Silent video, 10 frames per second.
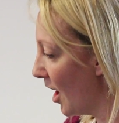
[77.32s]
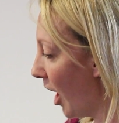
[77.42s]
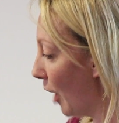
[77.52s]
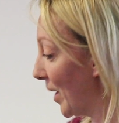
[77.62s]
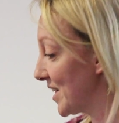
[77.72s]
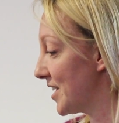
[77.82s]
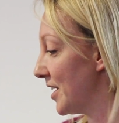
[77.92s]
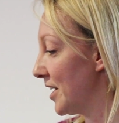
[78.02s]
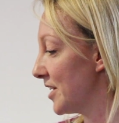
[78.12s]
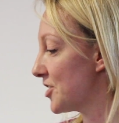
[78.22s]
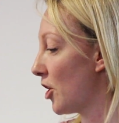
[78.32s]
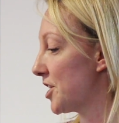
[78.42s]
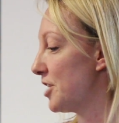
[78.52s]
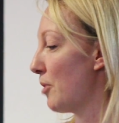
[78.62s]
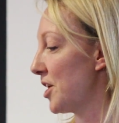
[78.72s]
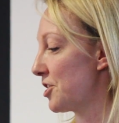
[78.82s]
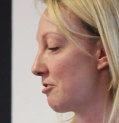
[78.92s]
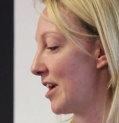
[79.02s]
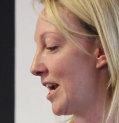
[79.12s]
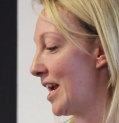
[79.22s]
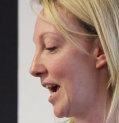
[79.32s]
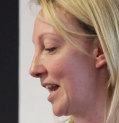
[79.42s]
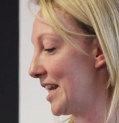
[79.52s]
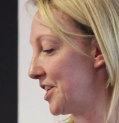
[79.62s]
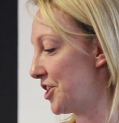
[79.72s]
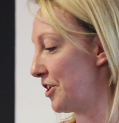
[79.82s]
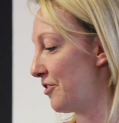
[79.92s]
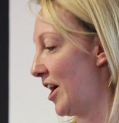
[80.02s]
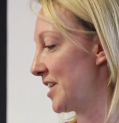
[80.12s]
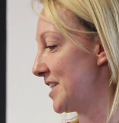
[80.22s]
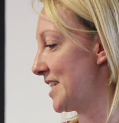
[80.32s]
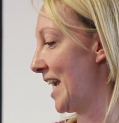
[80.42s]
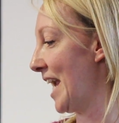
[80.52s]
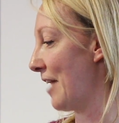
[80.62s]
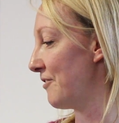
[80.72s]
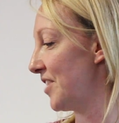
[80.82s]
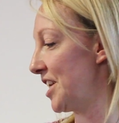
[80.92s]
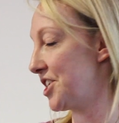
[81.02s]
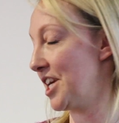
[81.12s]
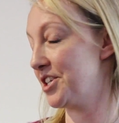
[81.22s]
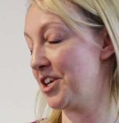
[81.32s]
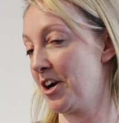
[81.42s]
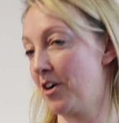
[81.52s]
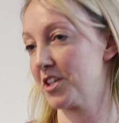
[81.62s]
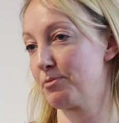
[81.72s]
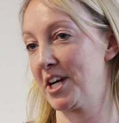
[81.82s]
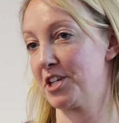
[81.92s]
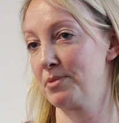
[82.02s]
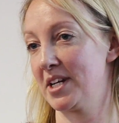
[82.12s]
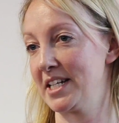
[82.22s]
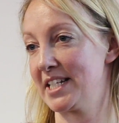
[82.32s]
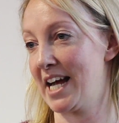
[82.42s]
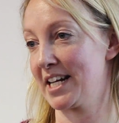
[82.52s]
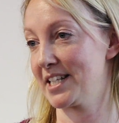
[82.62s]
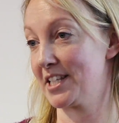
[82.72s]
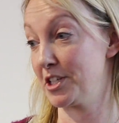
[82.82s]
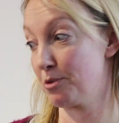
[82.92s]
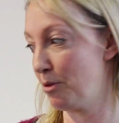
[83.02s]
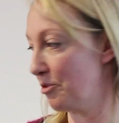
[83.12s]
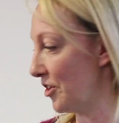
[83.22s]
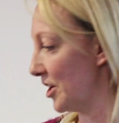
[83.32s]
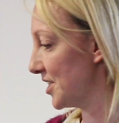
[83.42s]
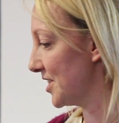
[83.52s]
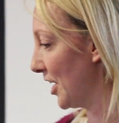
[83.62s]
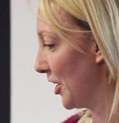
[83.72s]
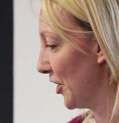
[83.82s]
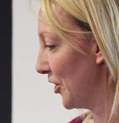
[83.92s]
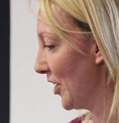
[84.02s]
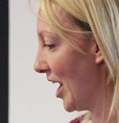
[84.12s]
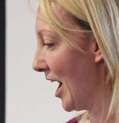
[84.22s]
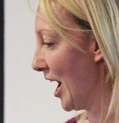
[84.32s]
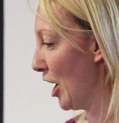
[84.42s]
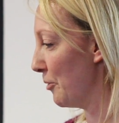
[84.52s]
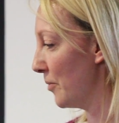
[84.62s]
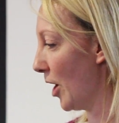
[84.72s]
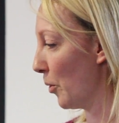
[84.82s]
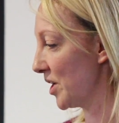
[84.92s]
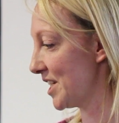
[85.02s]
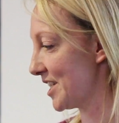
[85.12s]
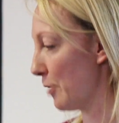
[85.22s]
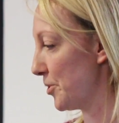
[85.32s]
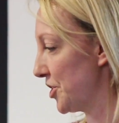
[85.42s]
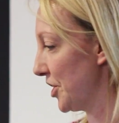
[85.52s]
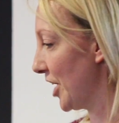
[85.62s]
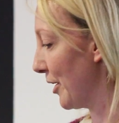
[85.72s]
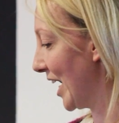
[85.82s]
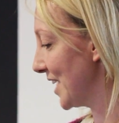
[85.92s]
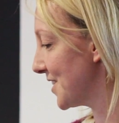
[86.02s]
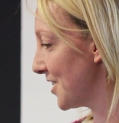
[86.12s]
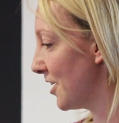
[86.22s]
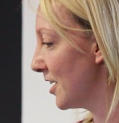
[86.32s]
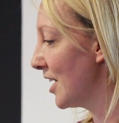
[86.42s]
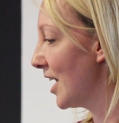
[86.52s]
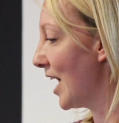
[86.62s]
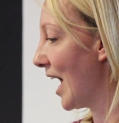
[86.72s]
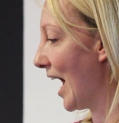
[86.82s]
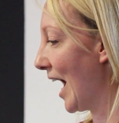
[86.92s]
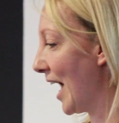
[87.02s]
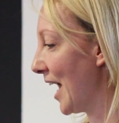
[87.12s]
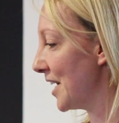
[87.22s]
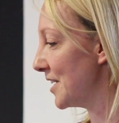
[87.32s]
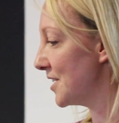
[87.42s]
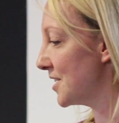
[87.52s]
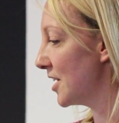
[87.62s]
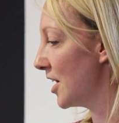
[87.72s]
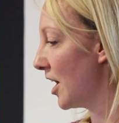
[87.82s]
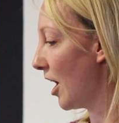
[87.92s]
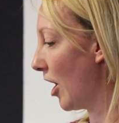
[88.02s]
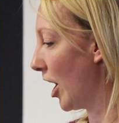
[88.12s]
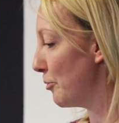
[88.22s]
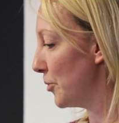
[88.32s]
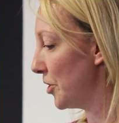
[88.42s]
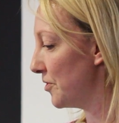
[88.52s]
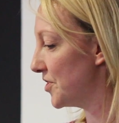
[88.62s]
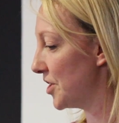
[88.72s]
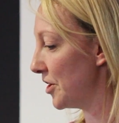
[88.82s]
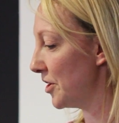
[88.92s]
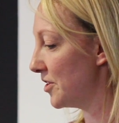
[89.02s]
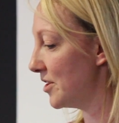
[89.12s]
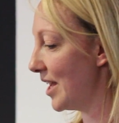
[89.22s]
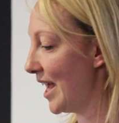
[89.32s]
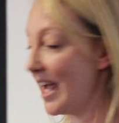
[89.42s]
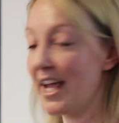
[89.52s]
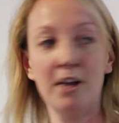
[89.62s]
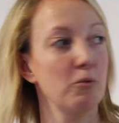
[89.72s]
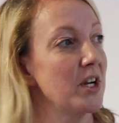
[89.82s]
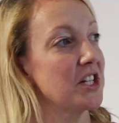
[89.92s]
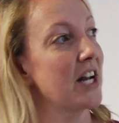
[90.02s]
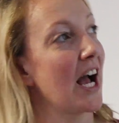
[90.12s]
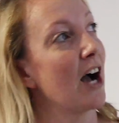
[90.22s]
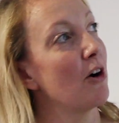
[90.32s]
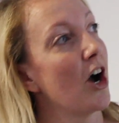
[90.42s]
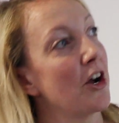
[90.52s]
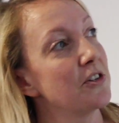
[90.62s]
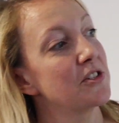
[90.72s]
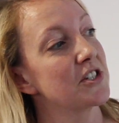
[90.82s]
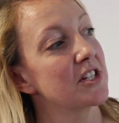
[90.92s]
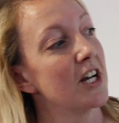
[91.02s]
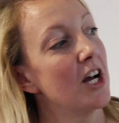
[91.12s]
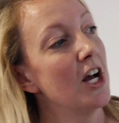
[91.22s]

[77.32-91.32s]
I started my degree at Leeds University and finished it doing arts management and dance at De Montfort. So I wanted to set up a studio in Leicester, and I moved to here, which now hosts